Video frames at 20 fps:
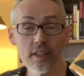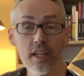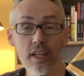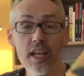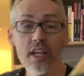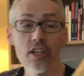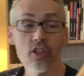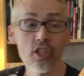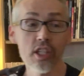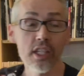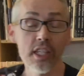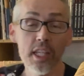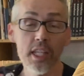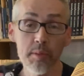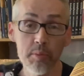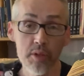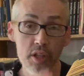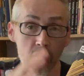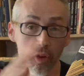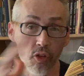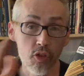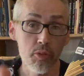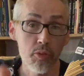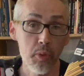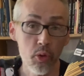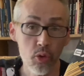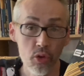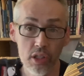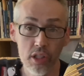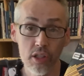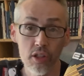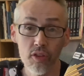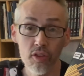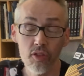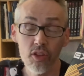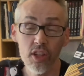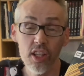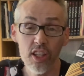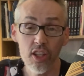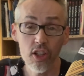as she keeps outsmarting and
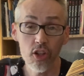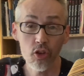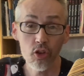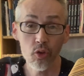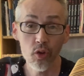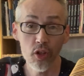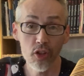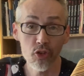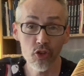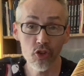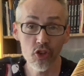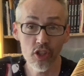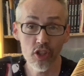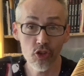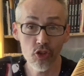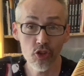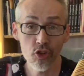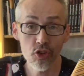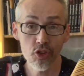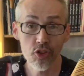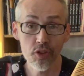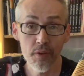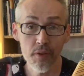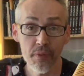defeating her other sisters.